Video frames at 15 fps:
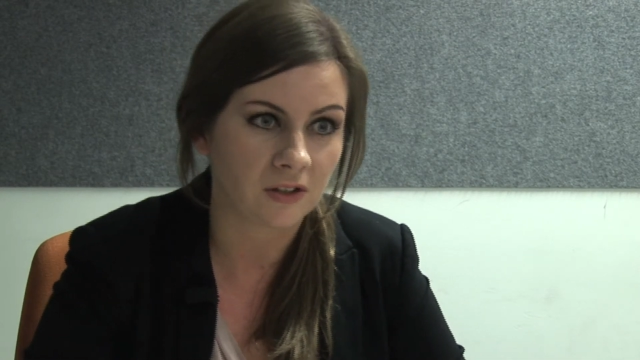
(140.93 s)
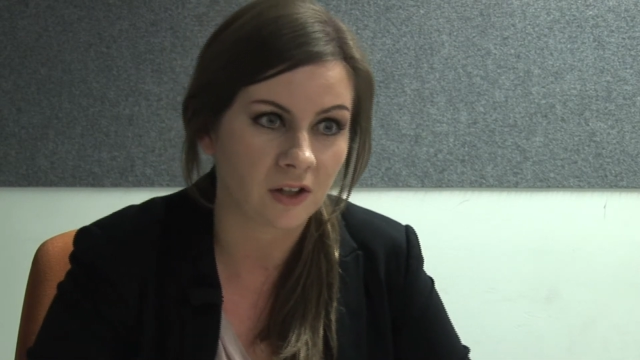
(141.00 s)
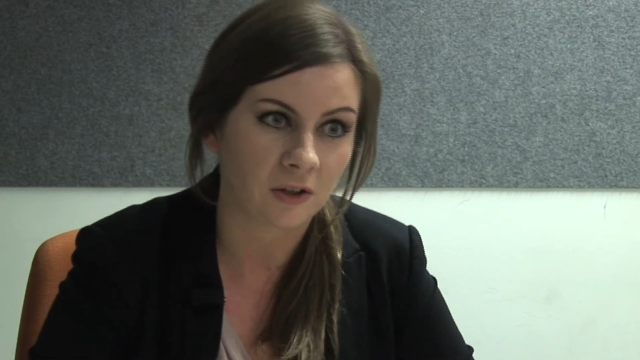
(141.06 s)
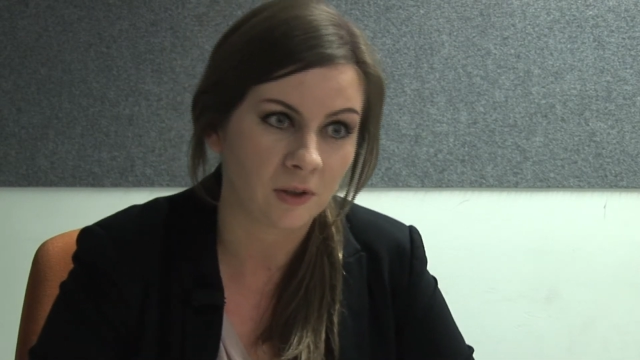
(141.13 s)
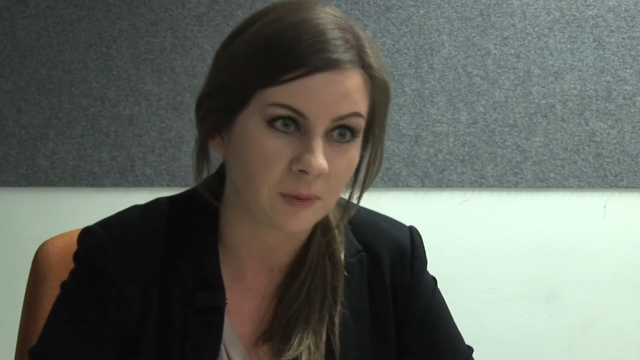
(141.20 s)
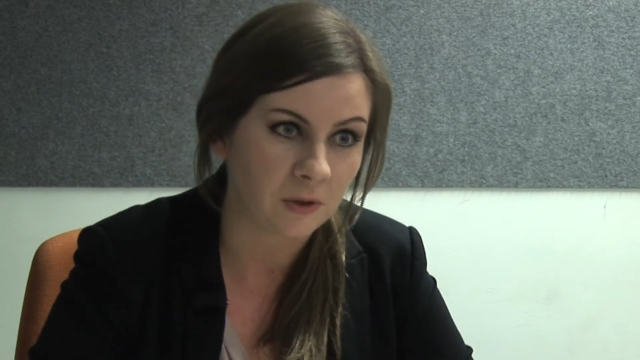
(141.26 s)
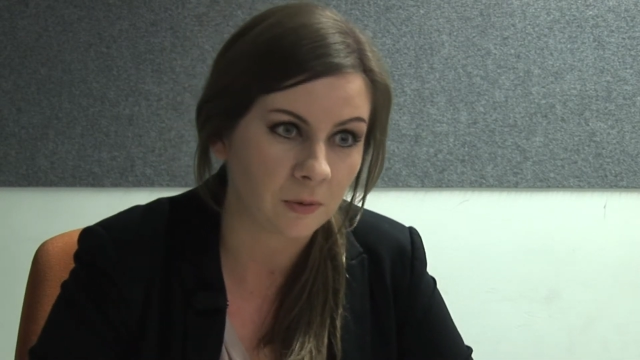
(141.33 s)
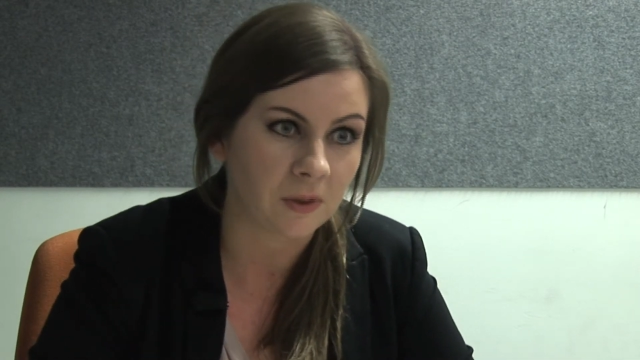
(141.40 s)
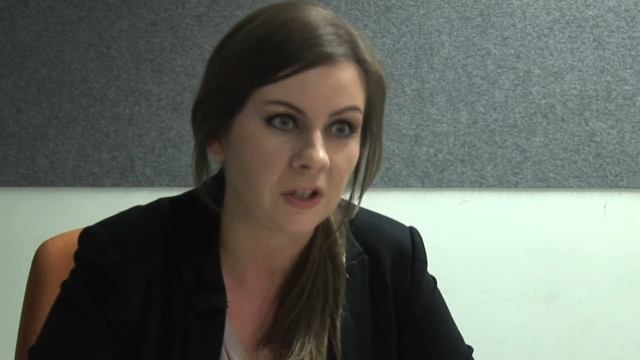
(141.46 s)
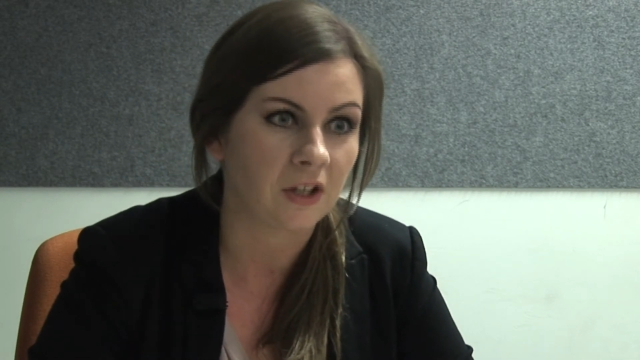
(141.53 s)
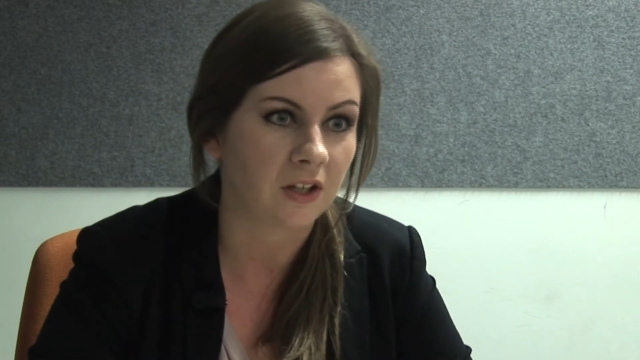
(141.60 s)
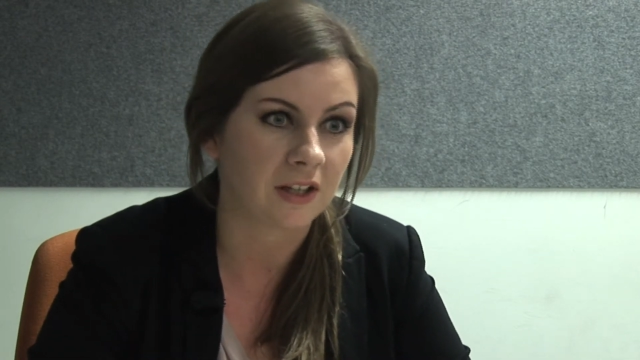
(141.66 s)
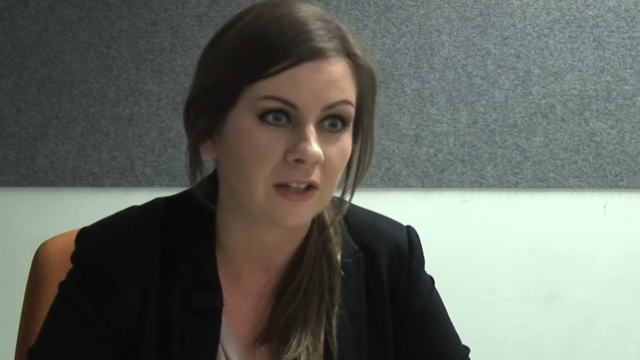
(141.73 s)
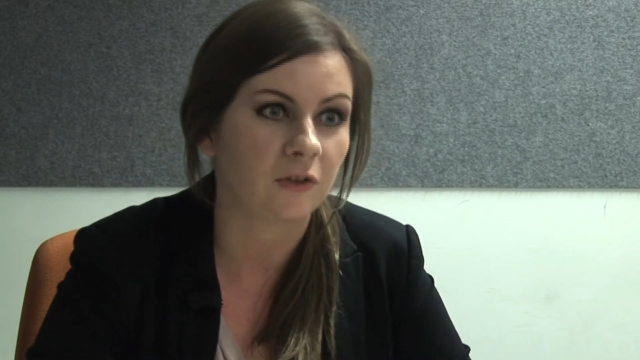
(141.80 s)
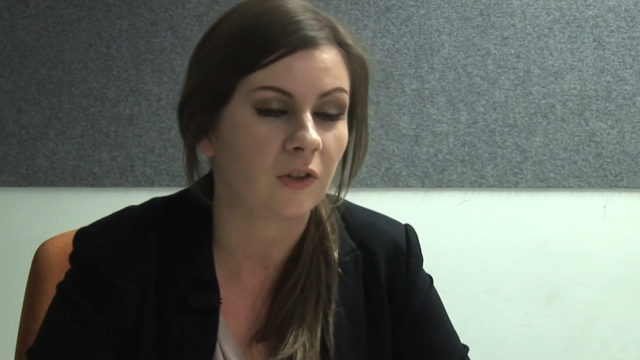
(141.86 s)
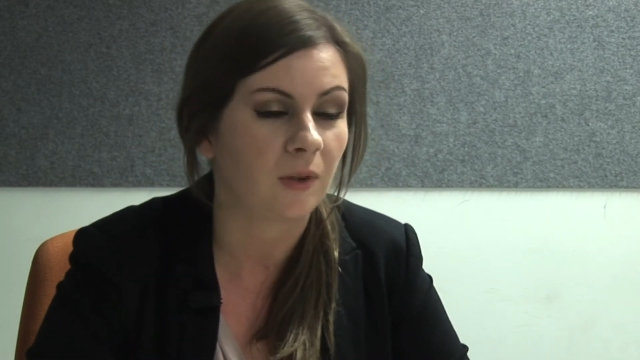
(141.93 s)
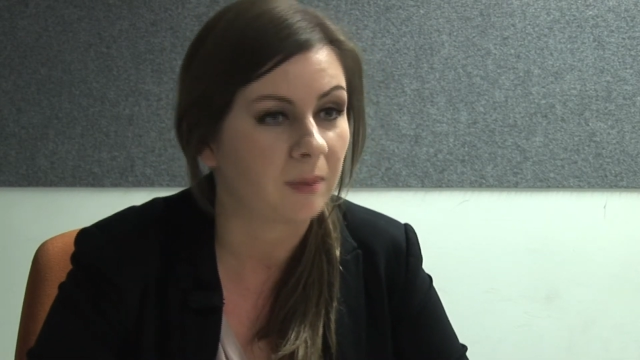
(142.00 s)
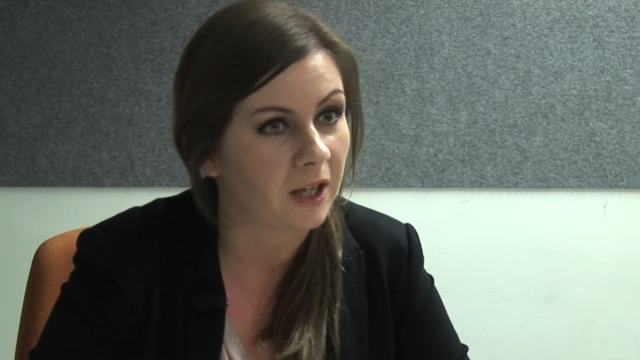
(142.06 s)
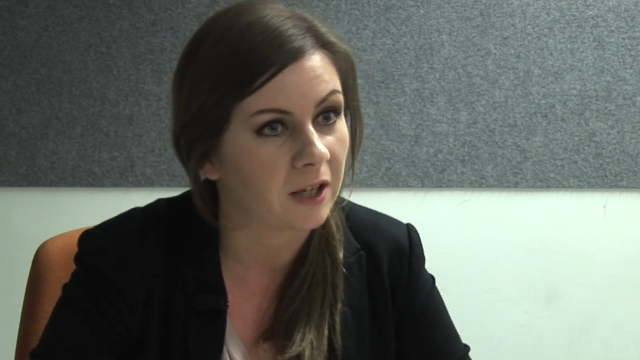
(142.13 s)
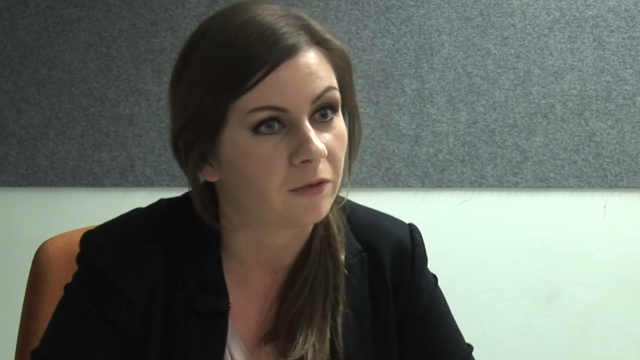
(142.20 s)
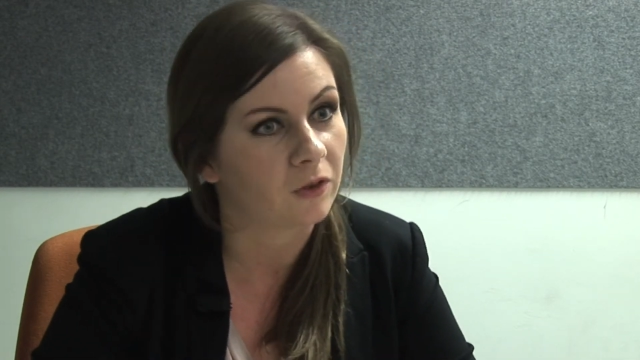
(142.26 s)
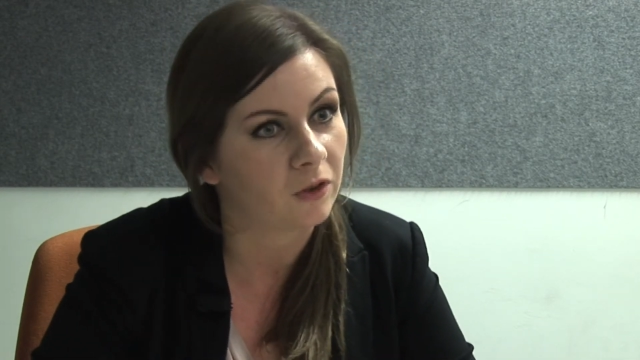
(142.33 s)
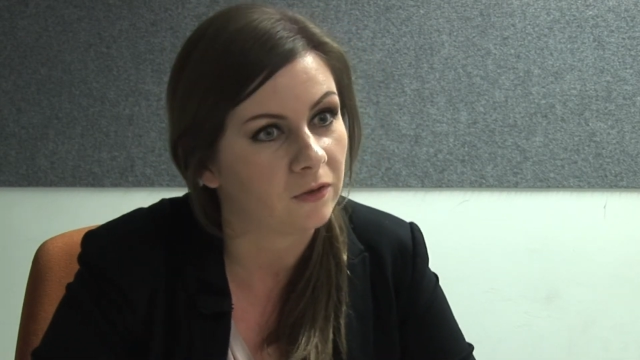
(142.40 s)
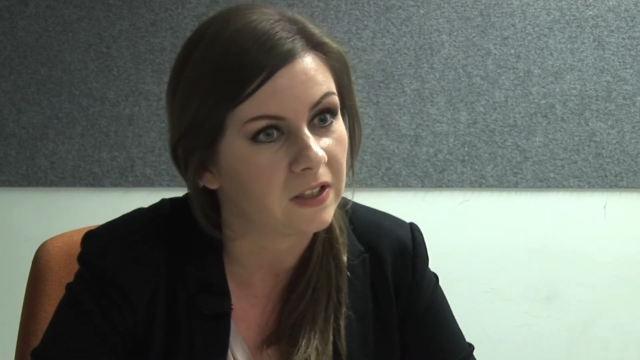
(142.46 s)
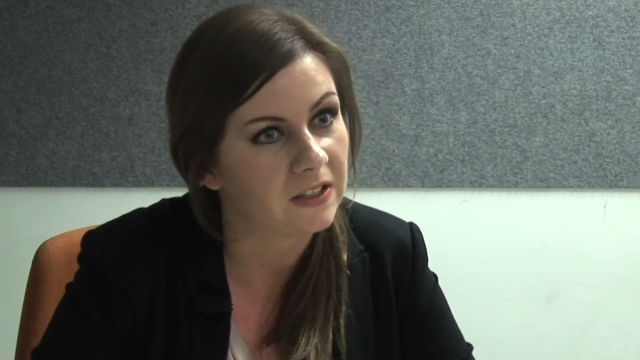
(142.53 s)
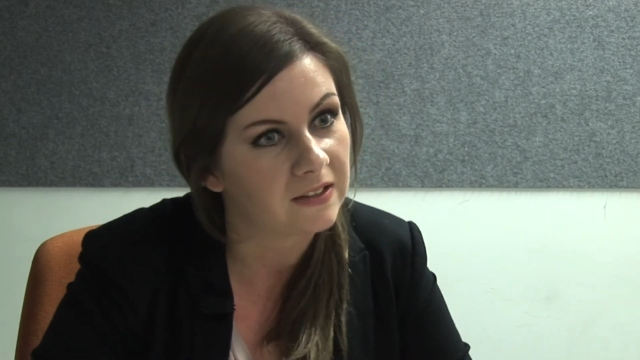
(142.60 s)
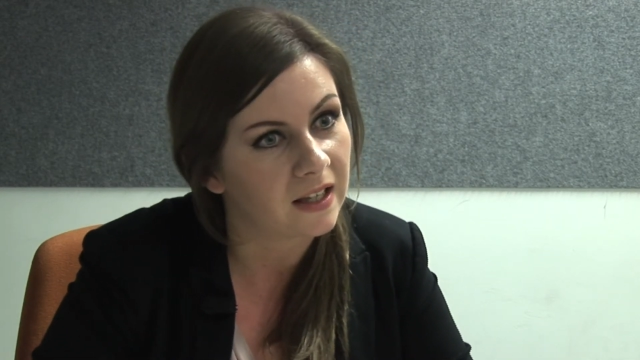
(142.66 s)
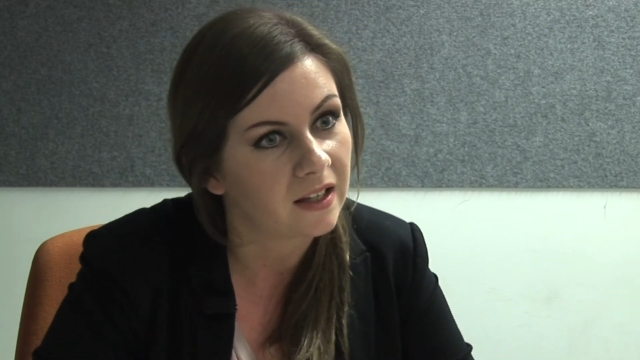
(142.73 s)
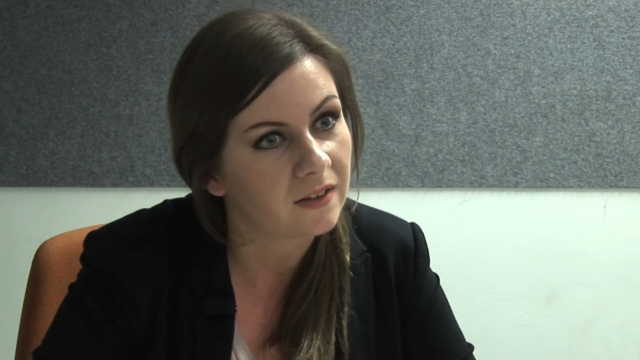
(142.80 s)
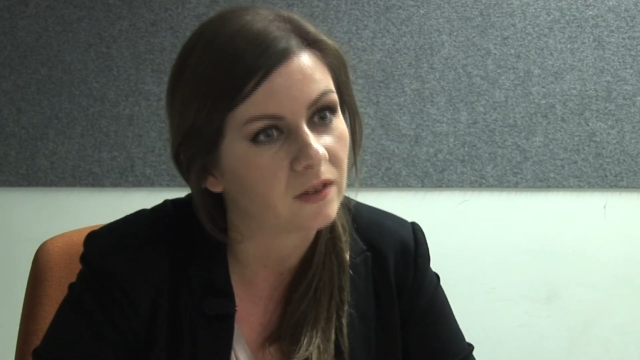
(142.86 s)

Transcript: documents when you're going to apply for a visa.